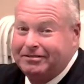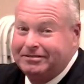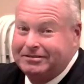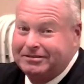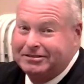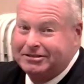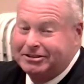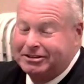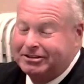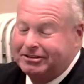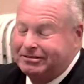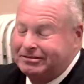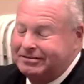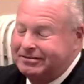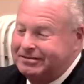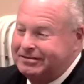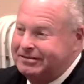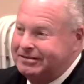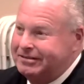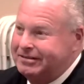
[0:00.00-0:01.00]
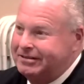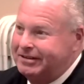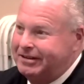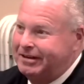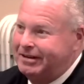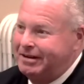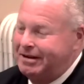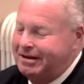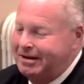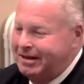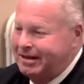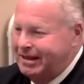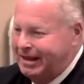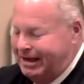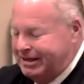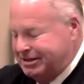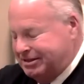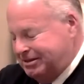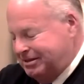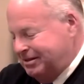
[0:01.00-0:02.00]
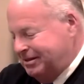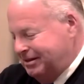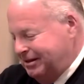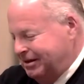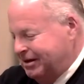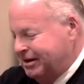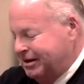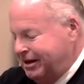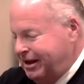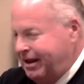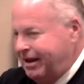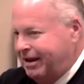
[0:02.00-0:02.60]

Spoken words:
Okay, when you say he or him, you're talking about Jack Riordan?